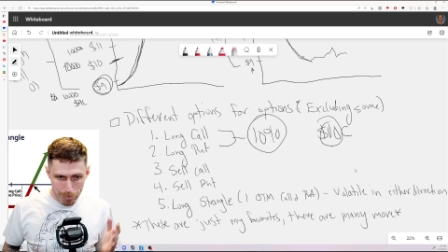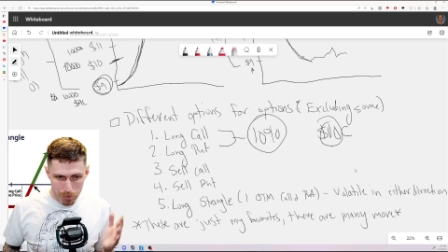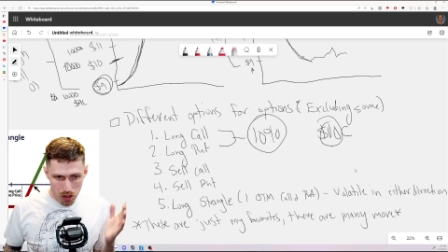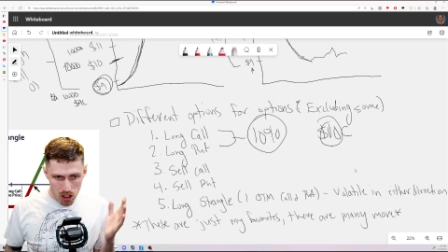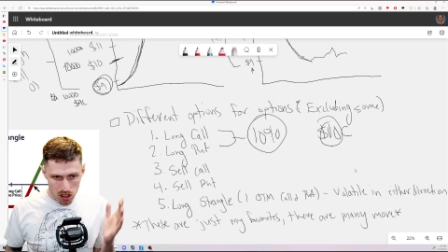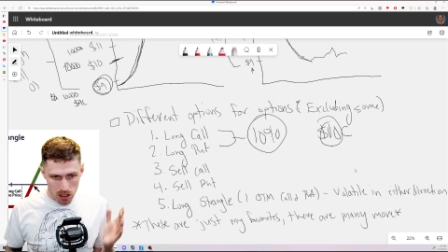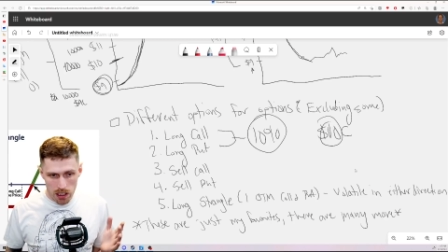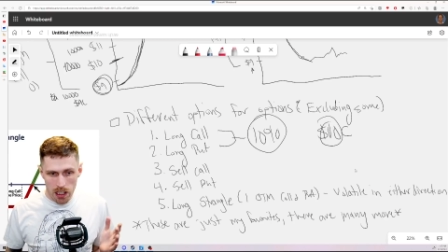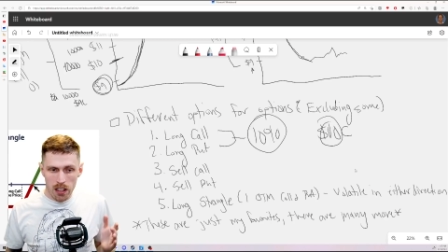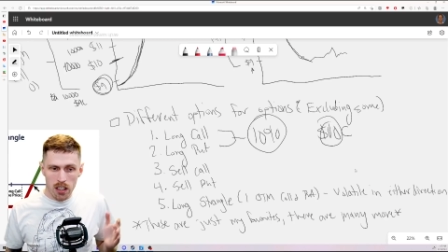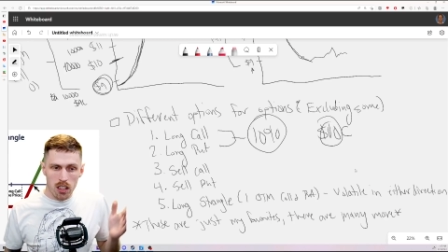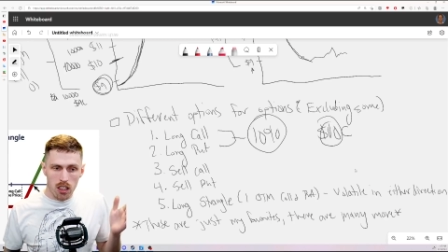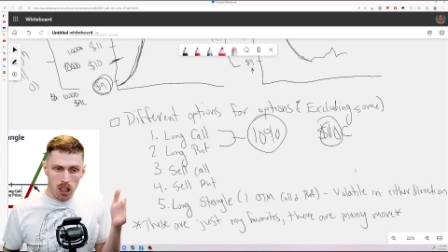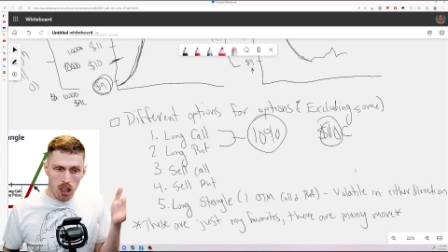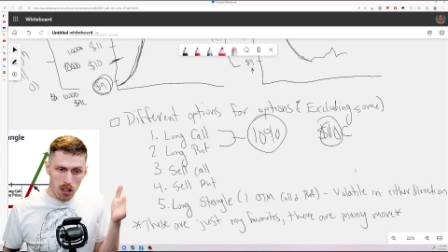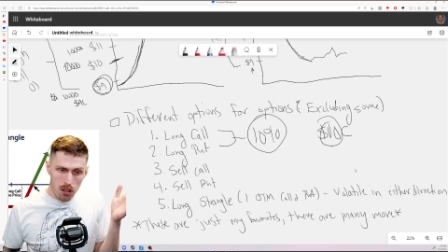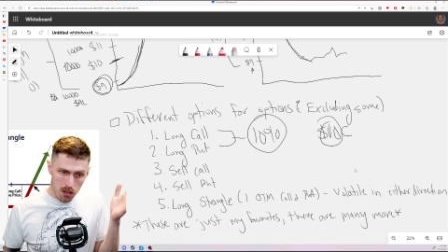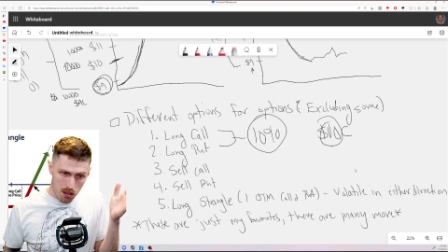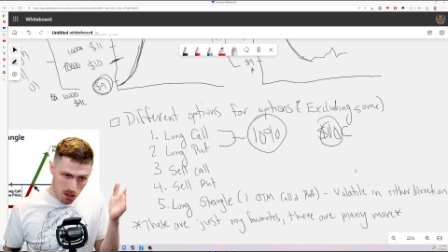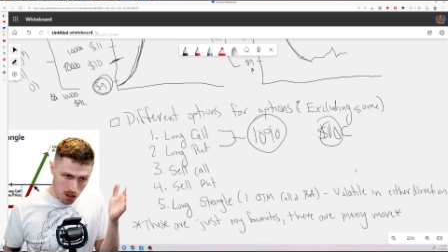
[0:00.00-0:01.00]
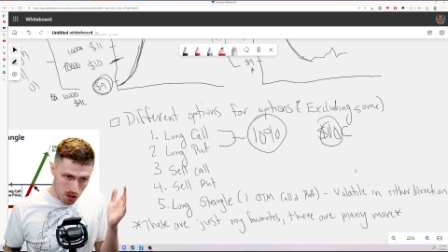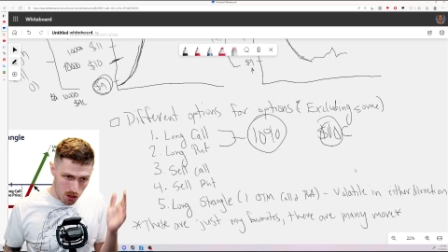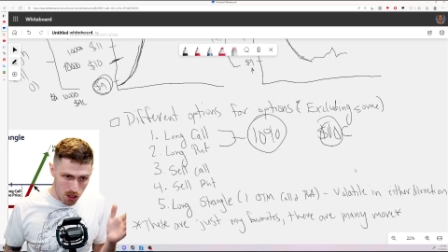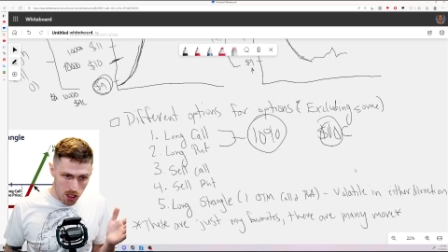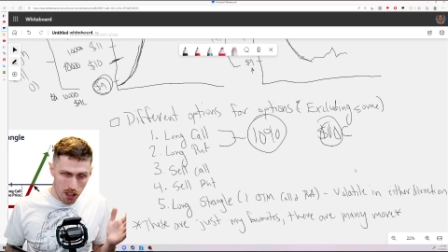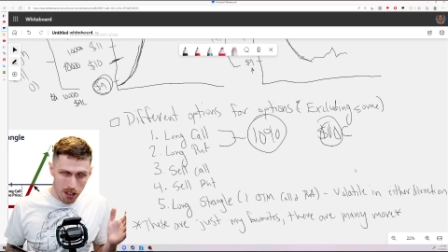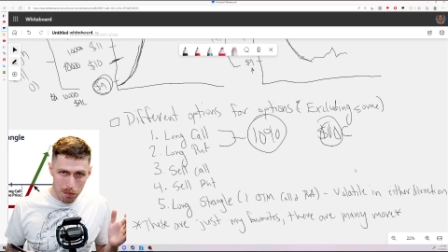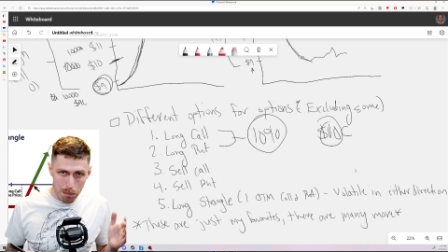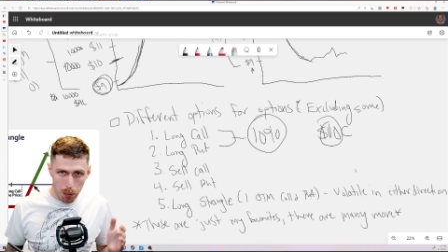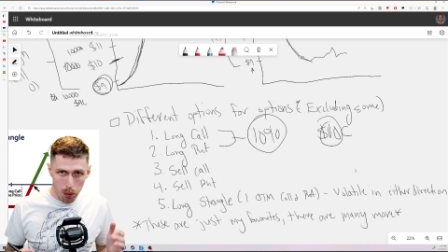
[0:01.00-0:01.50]
Selling calls,
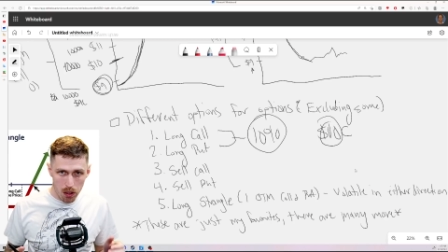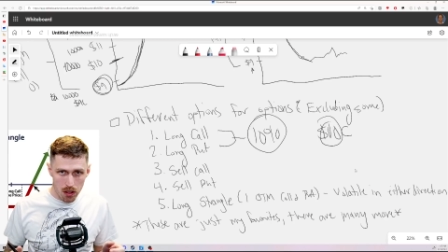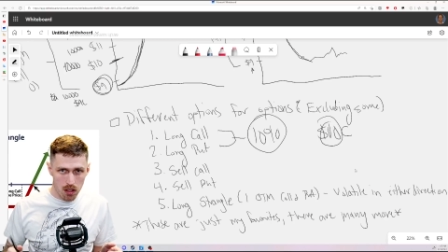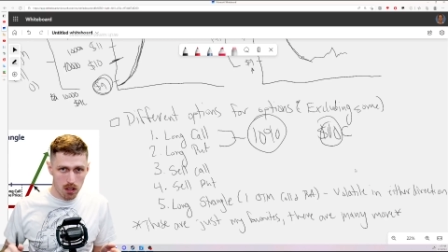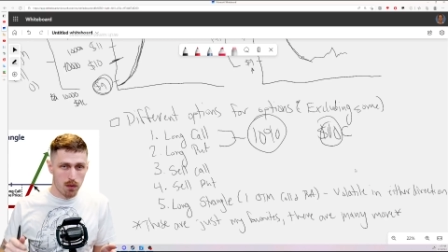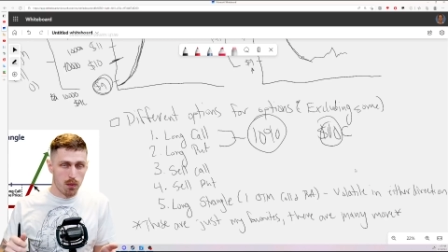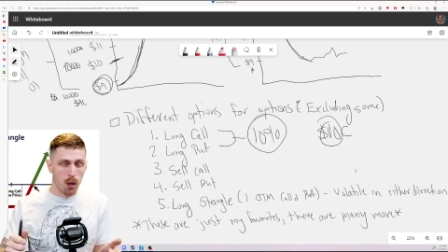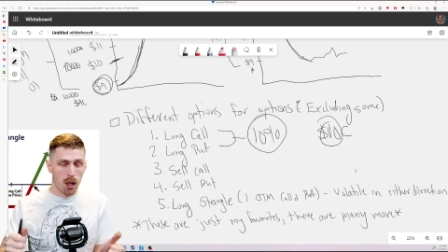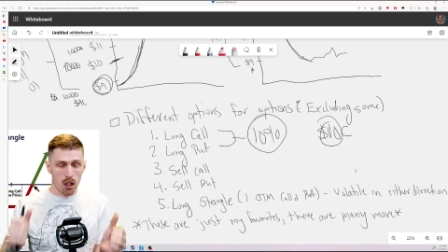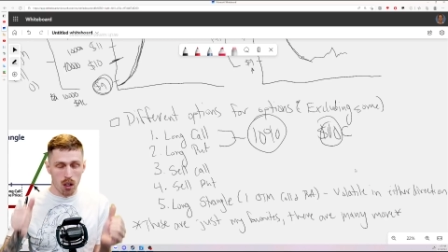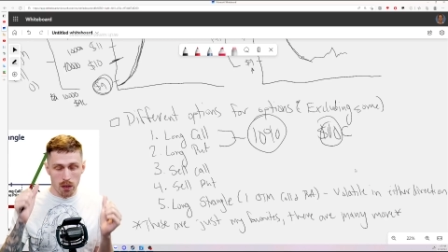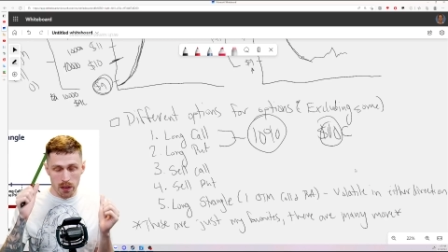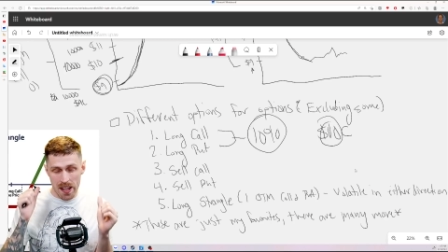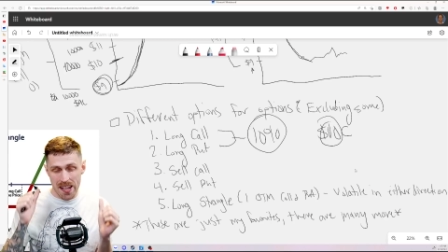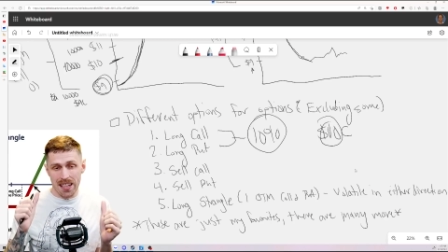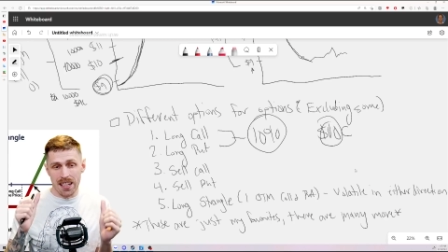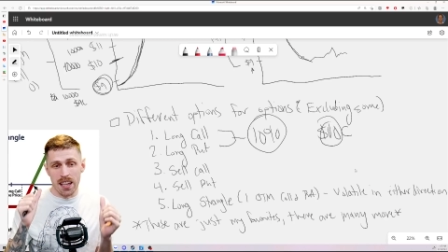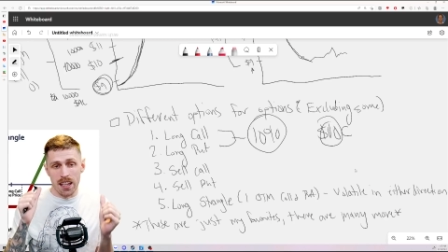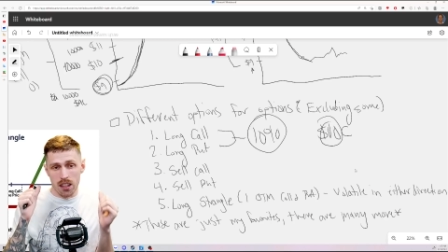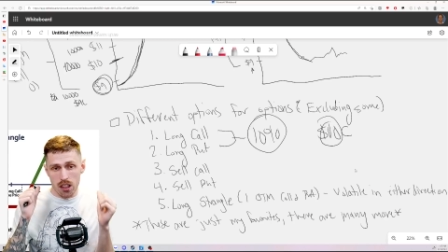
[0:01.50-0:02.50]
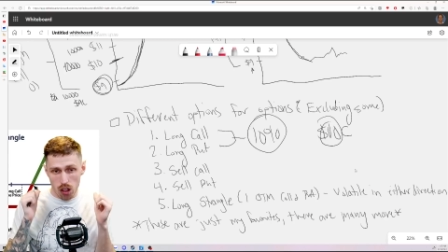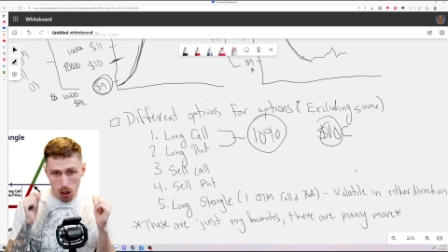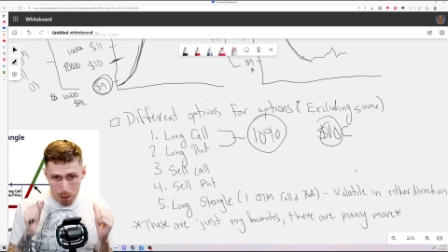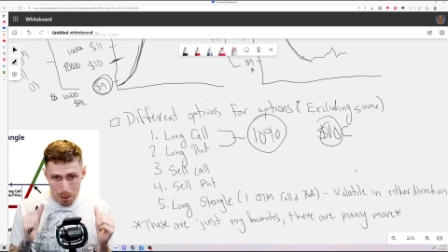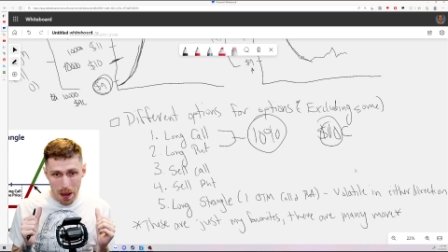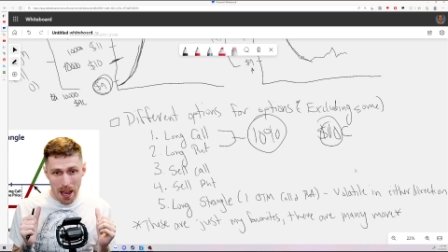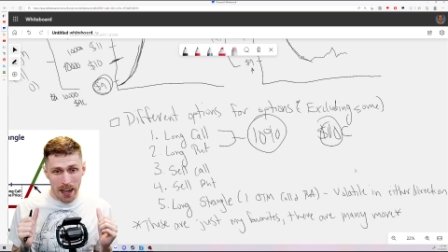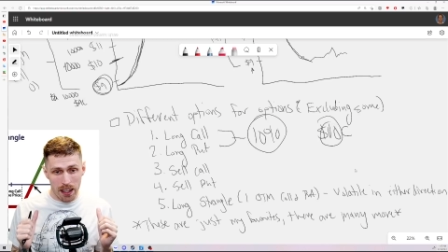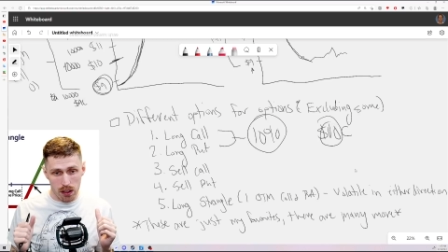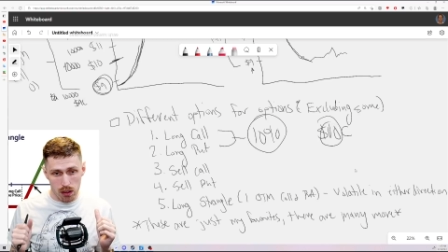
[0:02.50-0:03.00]
selling puts. If you want to go over that again, go
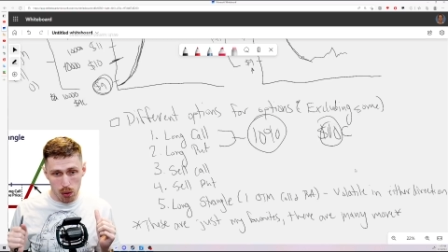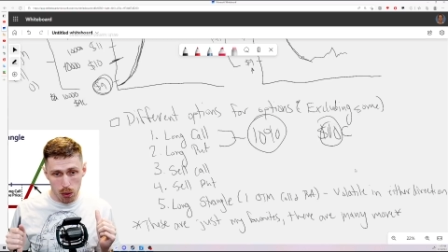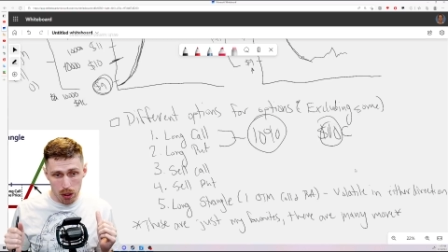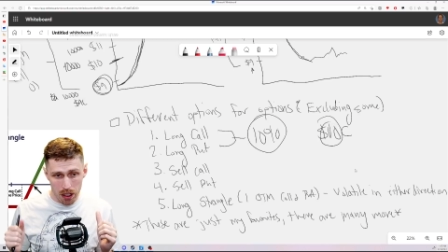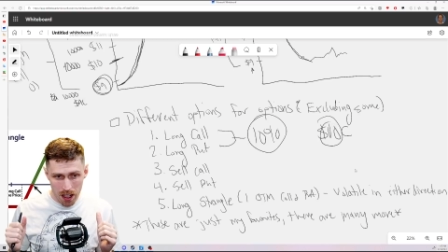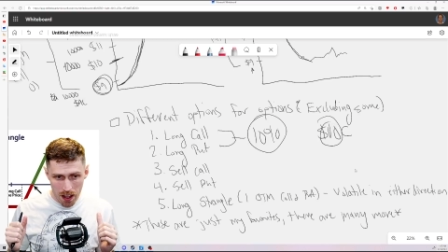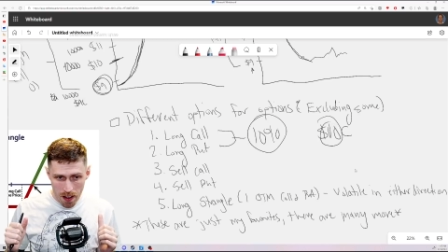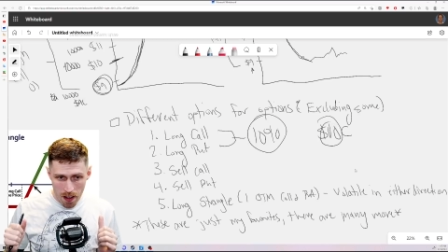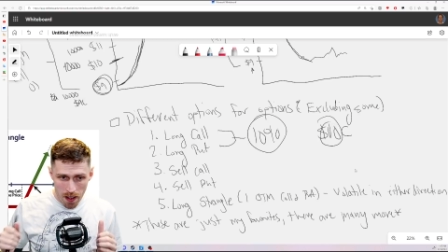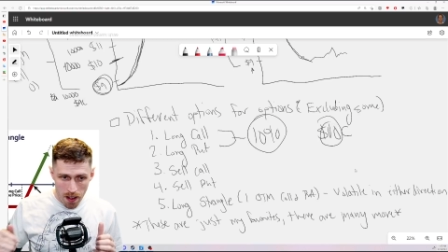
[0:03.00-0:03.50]
back to it.